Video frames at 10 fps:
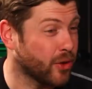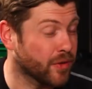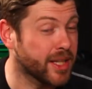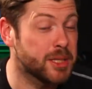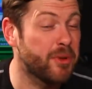or the
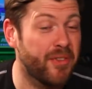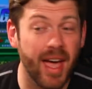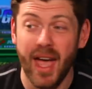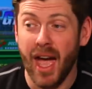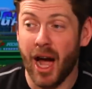other. And to be
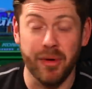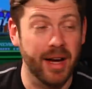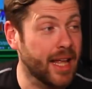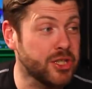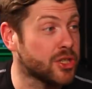fair, I
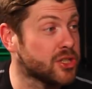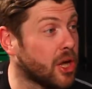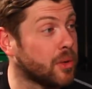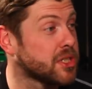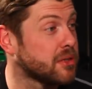really like Jon
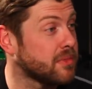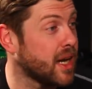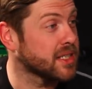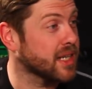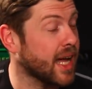Snow as a,
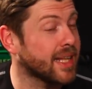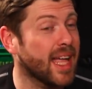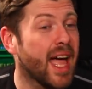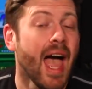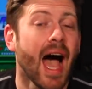as a
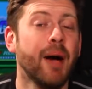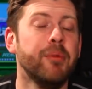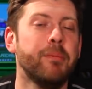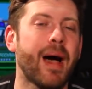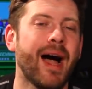character.
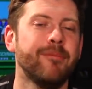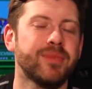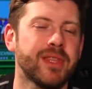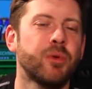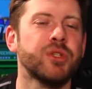I'm a, i am
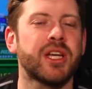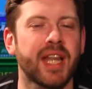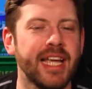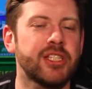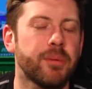a. there was a
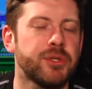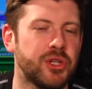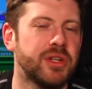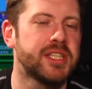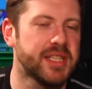great
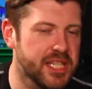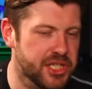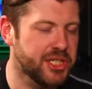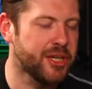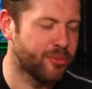opportunity, and
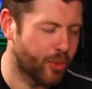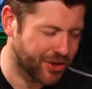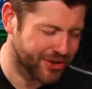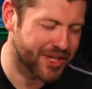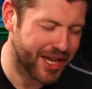this is you,
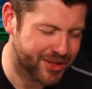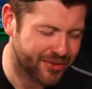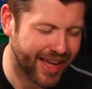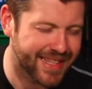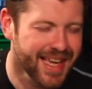what you're saying
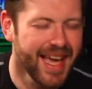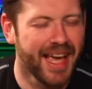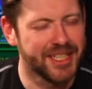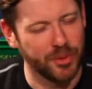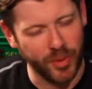is right,
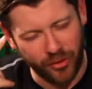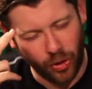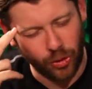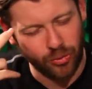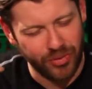is that we've
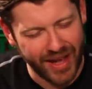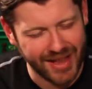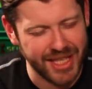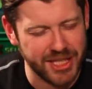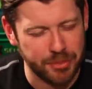all
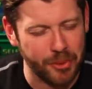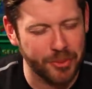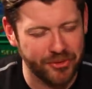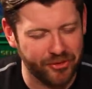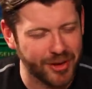written, this is the
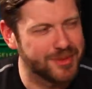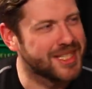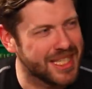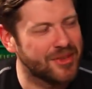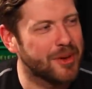problem with films
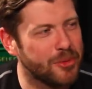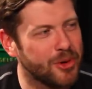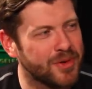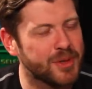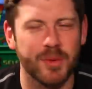and TV and
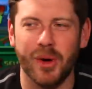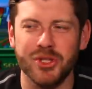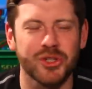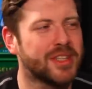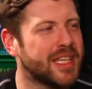movies, we
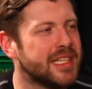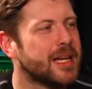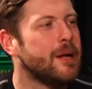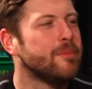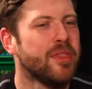watch all
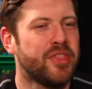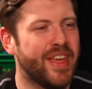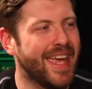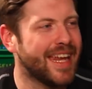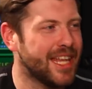these
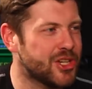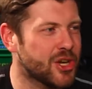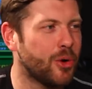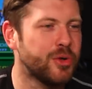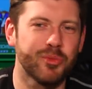theory
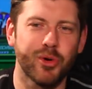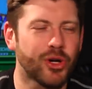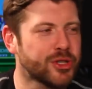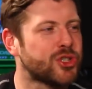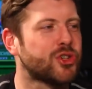shows and we
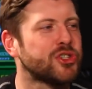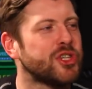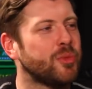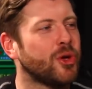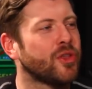all
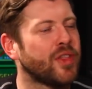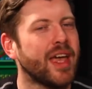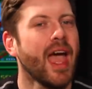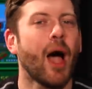discuss it and we all think